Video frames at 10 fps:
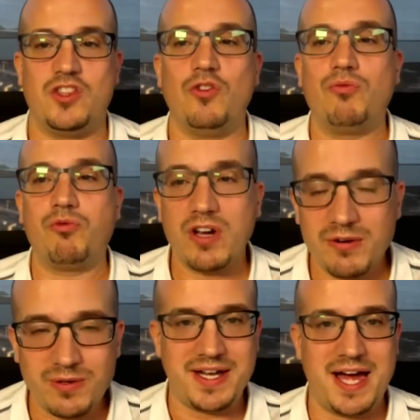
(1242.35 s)
the
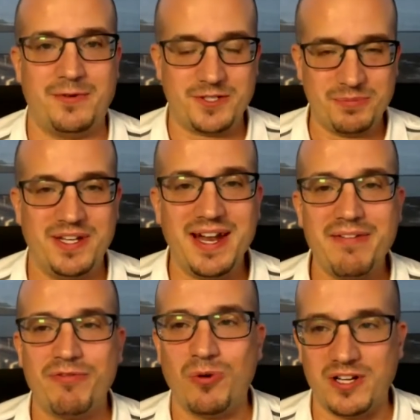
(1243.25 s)
real announcement that
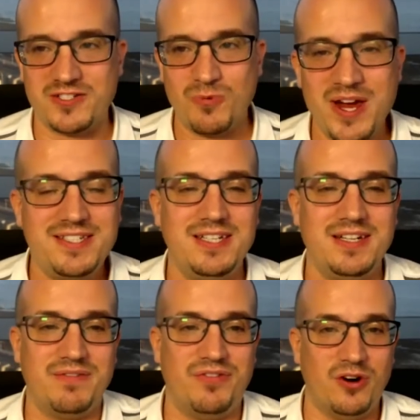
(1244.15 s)
everyone's
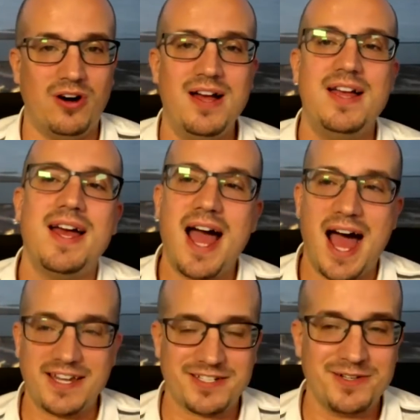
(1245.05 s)
waiting for
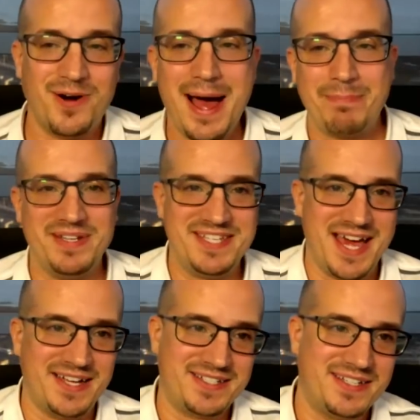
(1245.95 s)
has not happened
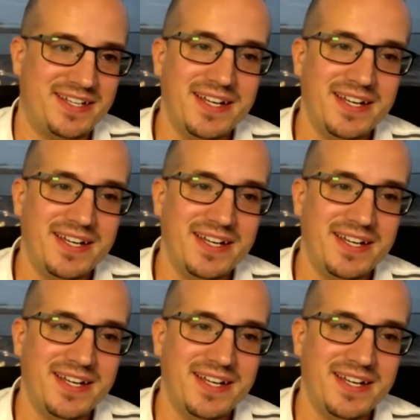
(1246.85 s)
yet,